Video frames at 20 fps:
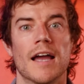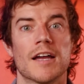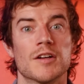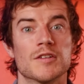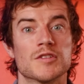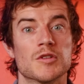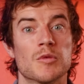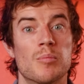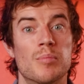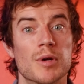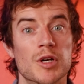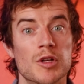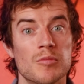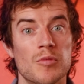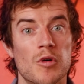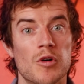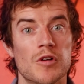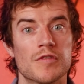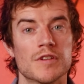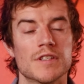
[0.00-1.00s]
I can also bill
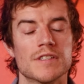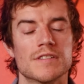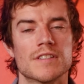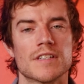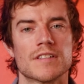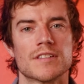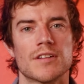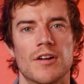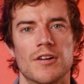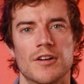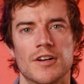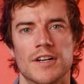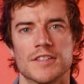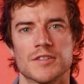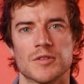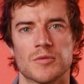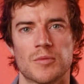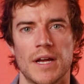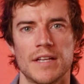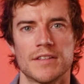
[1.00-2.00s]
more for the 600
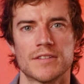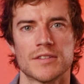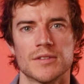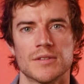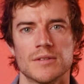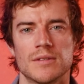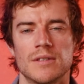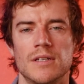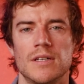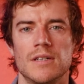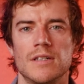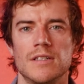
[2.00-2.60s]
as a rental,